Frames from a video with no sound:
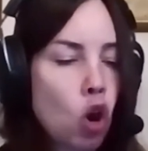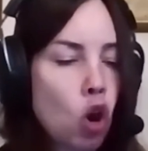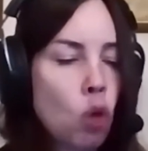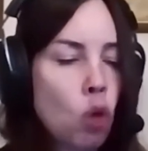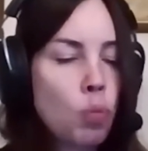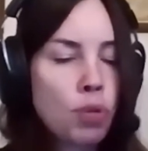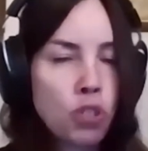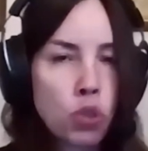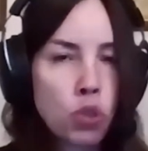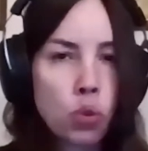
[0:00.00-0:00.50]

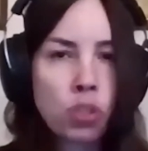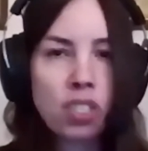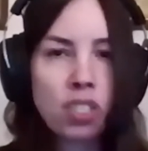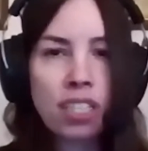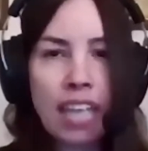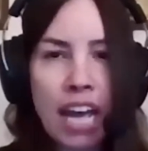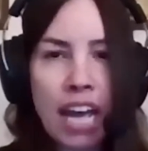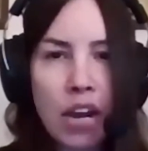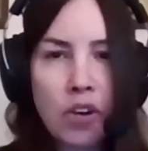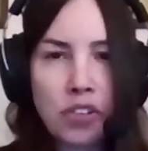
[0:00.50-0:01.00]
open
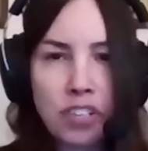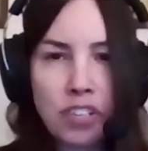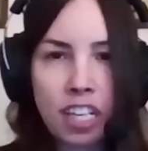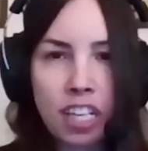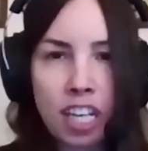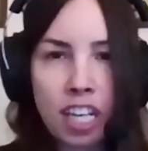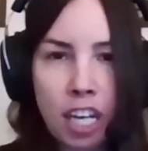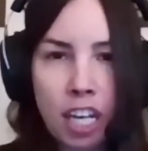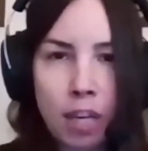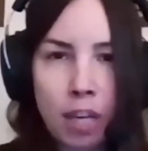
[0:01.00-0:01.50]
source layers that
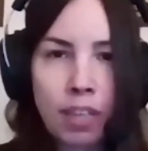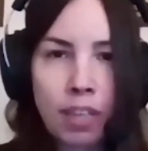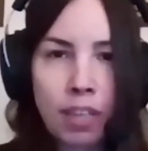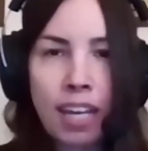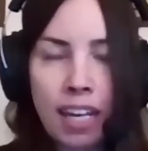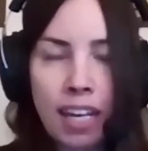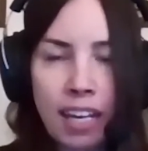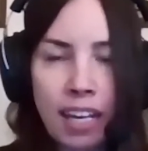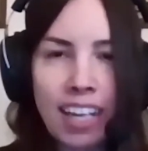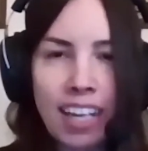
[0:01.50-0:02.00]
can,
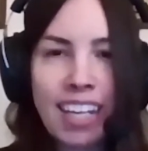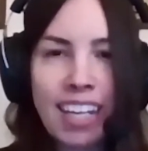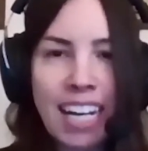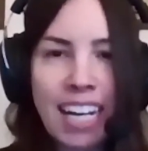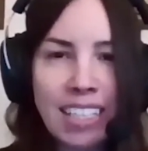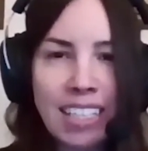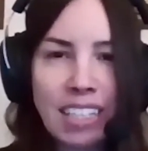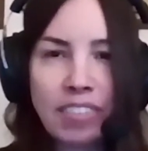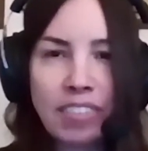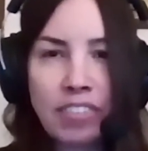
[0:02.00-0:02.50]
that can
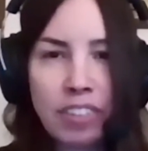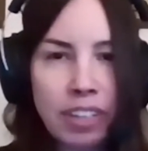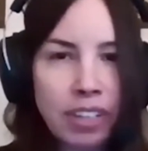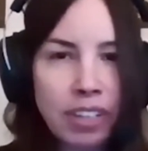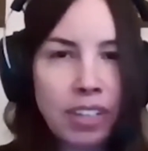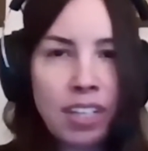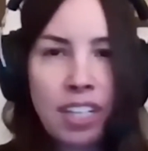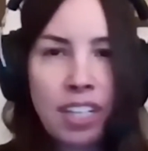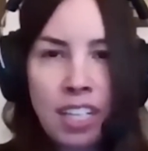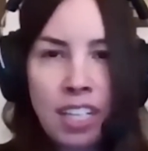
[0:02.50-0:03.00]
connect
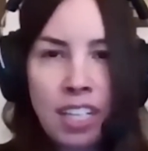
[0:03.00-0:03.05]
different